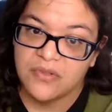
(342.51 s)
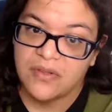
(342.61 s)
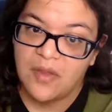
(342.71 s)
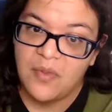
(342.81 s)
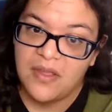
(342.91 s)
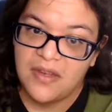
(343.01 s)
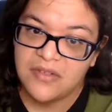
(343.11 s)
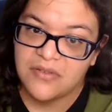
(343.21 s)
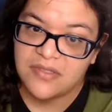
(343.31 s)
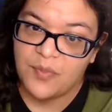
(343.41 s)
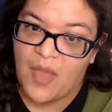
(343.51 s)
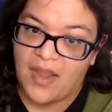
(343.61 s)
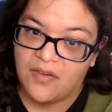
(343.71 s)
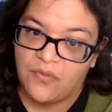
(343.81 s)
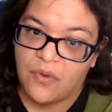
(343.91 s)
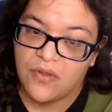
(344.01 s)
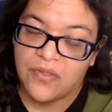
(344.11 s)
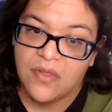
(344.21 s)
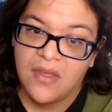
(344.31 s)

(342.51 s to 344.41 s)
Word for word: So that'd be an interesting back and forth.